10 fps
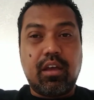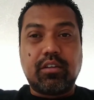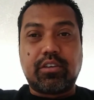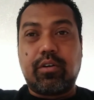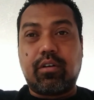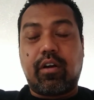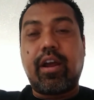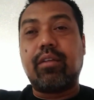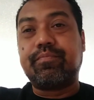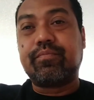So, all
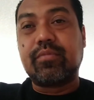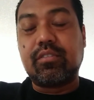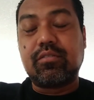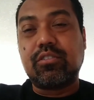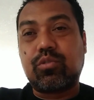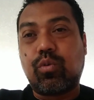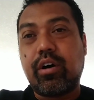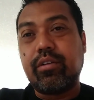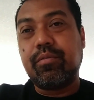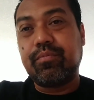right, this is
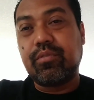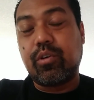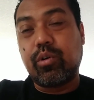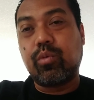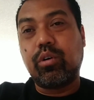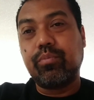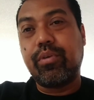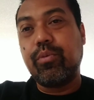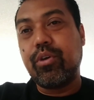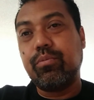Twan, your real world
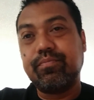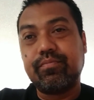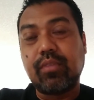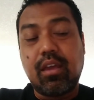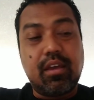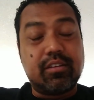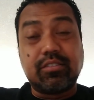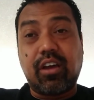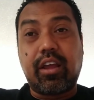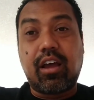pew pew,
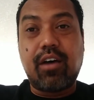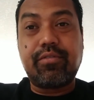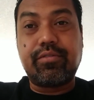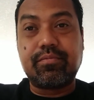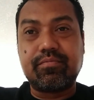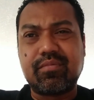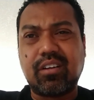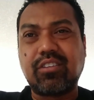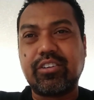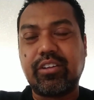signing off. I'll
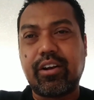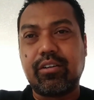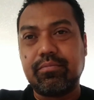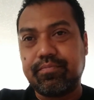talk to you later.